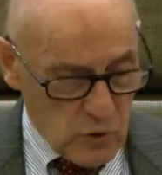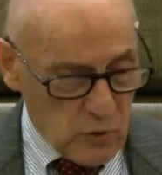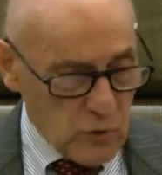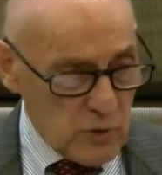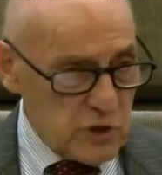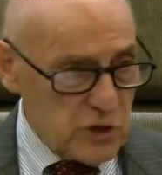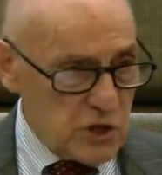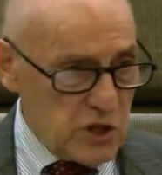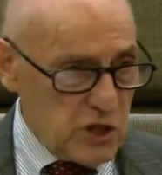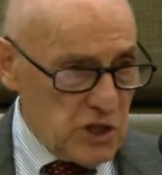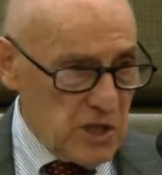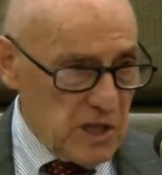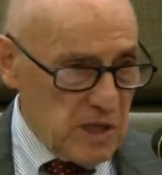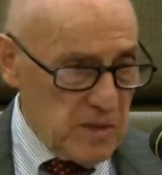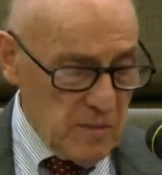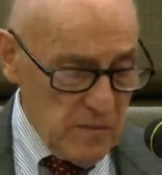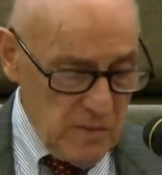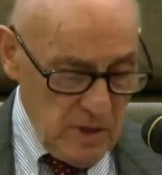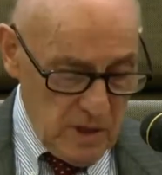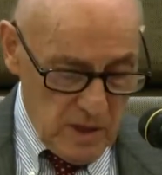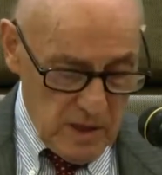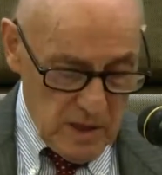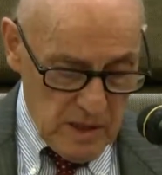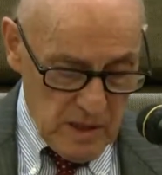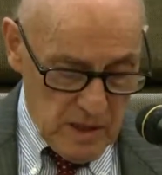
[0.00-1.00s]
the
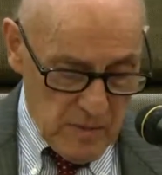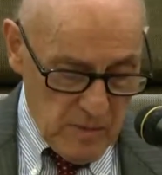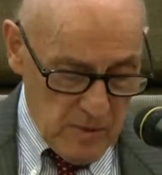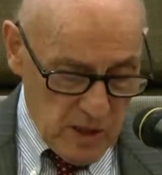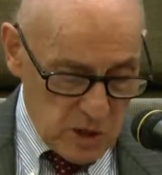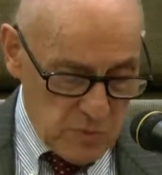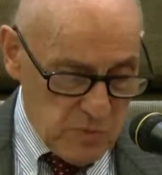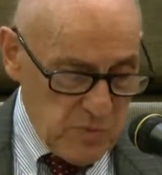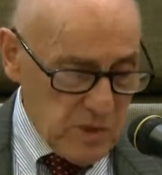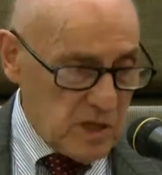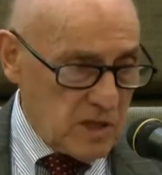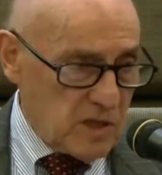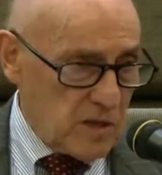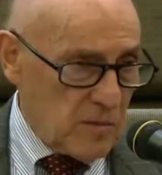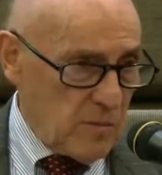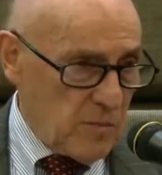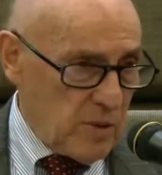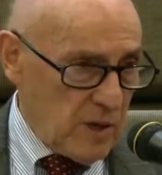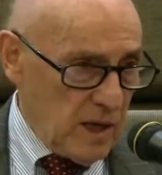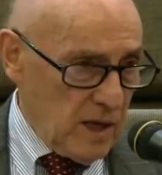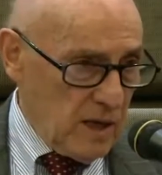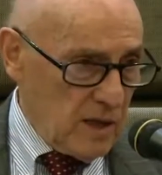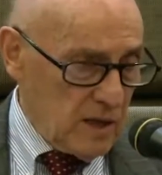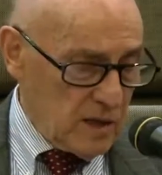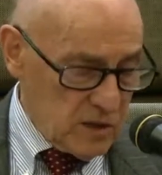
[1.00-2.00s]
regime must be
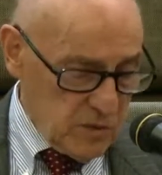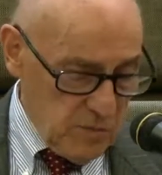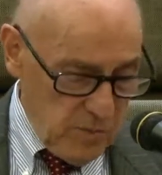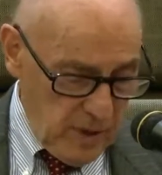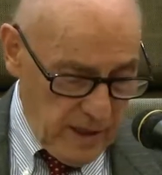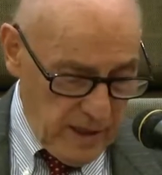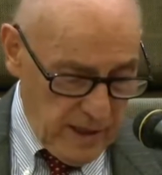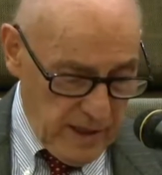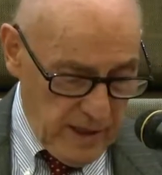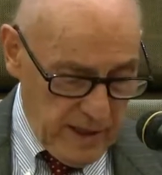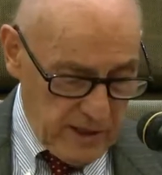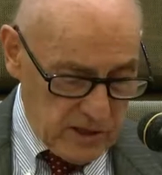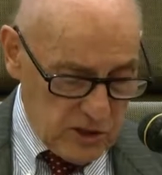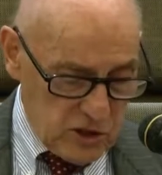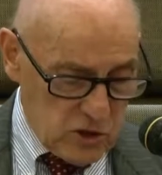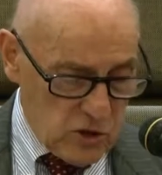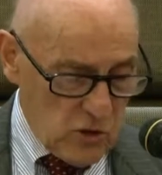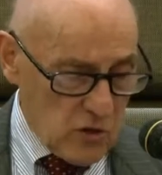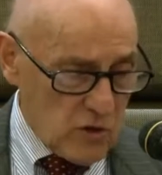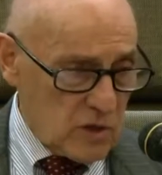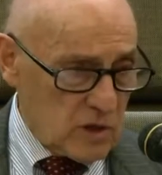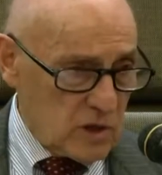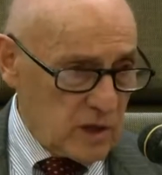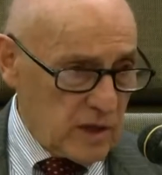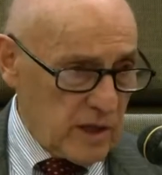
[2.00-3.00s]
compelled by
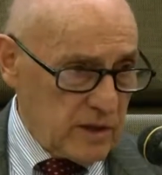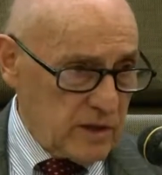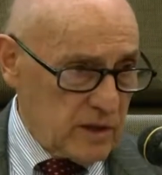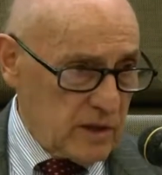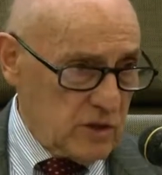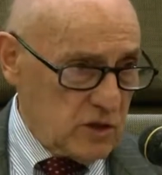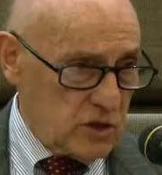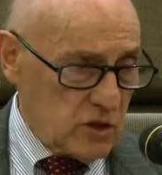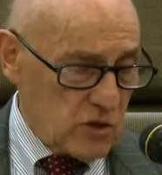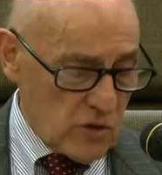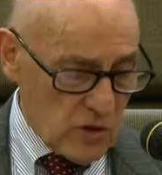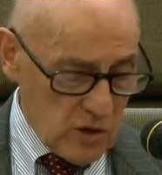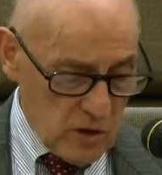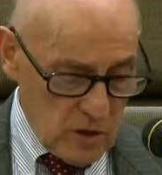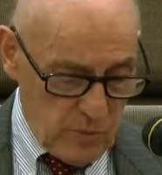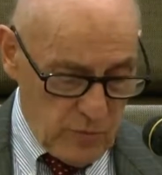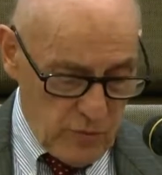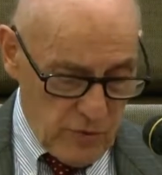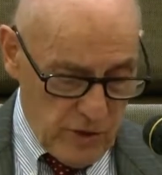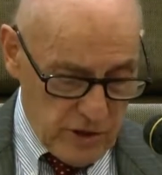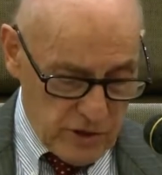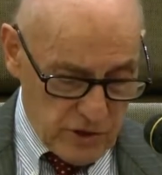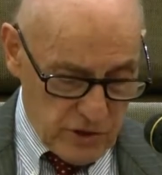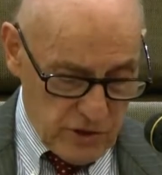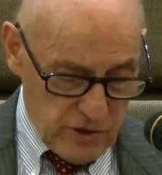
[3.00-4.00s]
external and internal
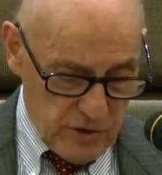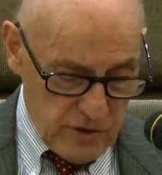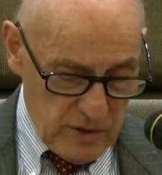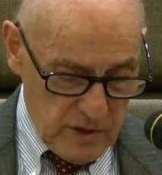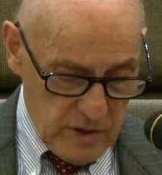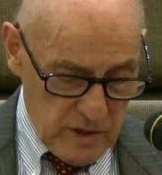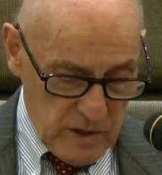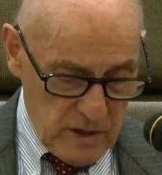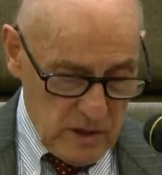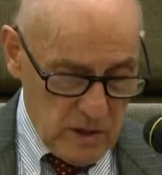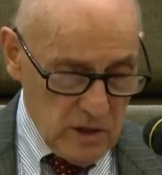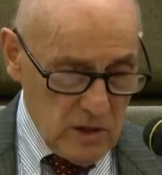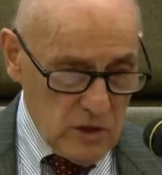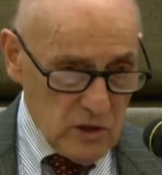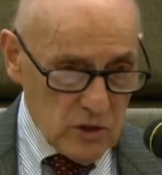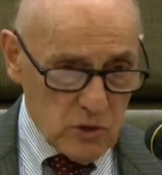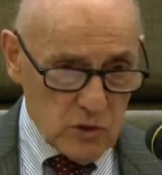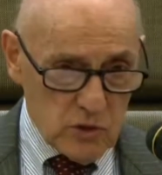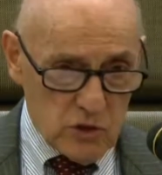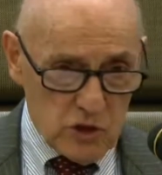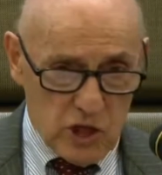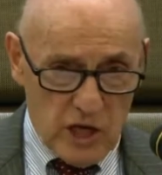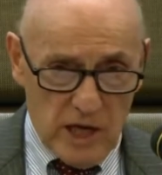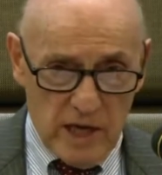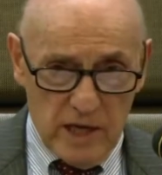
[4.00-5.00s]
pressure
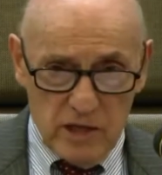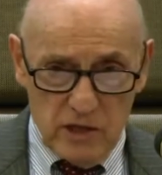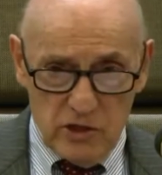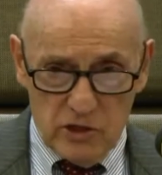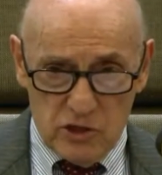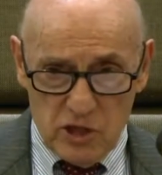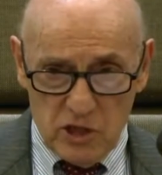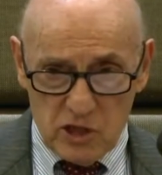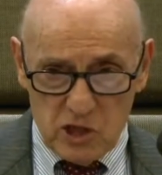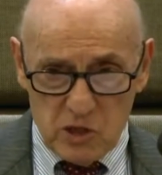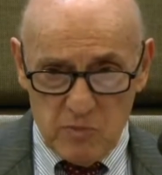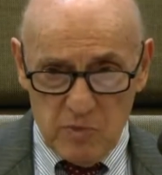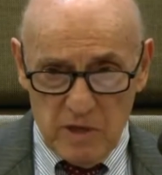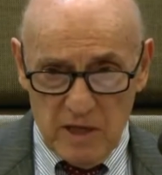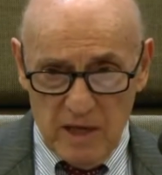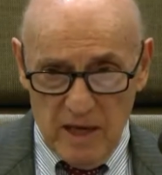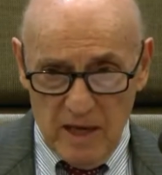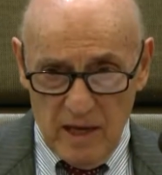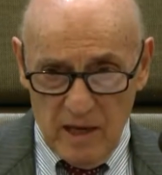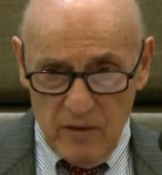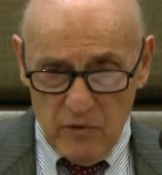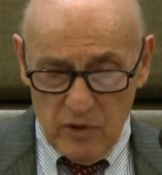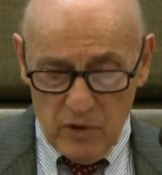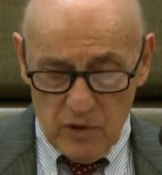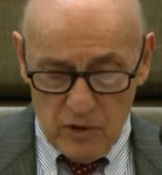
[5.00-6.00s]
to change its
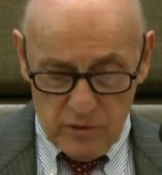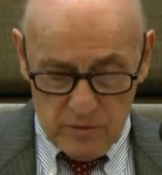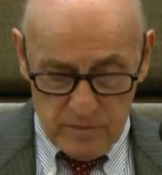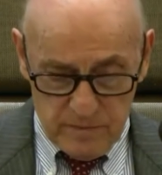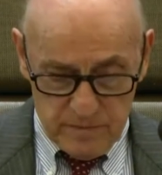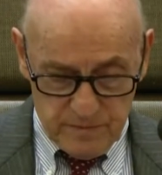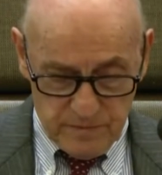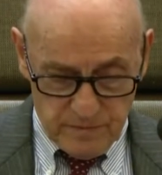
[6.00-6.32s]
behavior,